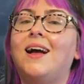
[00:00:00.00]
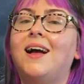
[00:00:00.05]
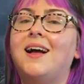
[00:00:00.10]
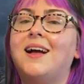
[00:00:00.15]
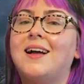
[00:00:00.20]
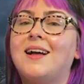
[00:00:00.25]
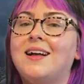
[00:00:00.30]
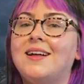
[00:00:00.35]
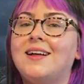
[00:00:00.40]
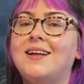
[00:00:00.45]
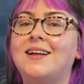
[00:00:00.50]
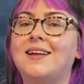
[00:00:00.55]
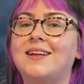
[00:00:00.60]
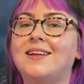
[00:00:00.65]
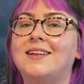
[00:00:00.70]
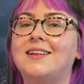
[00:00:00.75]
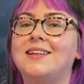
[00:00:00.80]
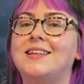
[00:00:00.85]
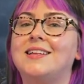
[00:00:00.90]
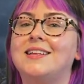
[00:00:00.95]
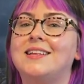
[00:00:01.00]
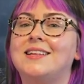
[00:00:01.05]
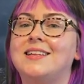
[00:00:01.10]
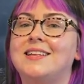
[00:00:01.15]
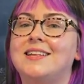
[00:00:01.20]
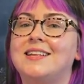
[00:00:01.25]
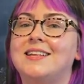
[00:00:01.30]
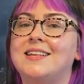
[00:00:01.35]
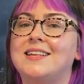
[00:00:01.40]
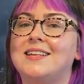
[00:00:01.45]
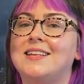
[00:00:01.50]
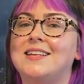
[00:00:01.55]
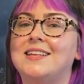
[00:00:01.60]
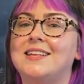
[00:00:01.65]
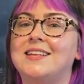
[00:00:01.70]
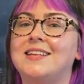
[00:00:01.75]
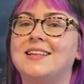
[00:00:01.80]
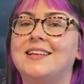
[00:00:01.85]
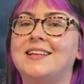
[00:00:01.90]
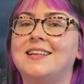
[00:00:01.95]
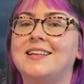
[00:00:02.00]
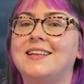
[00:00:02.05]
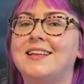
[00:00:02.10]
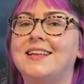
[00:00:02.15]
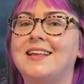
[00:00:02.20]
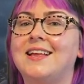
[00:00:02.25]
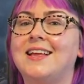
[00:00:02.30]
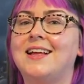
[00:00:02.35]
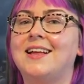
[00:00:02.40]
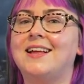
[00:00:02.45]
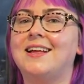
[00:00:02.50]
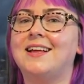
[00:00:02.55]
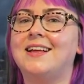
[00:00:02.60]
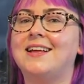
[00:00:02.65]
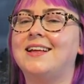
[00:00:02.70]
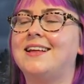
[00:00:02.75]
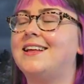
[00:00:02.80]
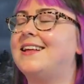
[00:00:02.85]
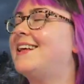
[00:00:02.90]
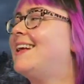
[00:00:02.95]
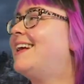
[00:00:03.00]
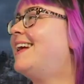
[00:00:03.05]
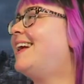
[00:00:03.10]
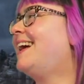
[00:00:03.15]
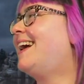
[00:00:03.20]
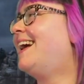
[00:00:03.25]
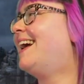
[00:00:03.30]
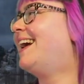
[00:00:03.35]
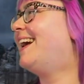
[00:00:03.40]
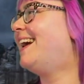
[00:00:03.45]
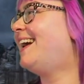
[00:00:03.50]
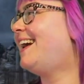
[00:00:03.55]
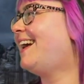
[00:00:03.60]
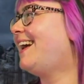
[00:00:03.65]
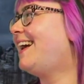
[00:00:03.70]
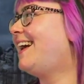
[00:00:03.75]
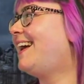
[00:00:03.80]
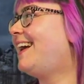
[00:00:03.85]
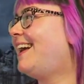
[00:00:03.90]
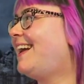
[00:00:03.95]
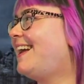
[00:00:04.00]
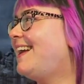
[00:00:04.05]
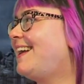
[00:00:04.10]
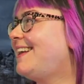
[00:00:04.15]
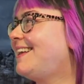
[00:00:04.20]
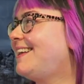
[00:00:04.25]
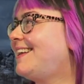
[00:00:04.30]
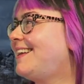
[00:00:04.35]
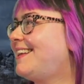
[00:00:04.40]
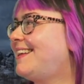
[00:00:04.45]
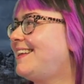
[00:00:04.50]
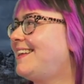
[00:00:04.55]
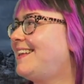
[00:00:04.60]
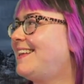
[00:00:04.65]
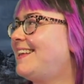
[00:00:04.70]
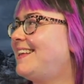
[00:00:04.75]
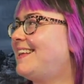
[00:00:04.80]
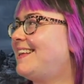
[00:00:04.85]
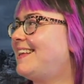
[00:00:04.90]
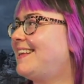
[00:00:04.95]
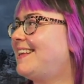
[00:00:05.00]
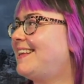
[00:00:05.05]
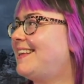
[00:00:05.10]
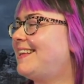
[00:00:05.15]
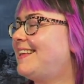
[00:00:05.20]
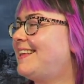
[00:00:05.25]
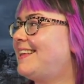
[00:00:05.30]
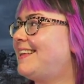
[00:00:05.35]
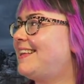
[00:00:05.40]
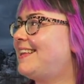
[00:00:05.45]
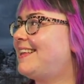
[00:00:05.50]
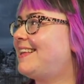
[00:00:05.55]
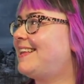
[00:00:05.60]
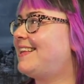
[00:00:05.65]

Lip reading: No words are spoken by the person on screen.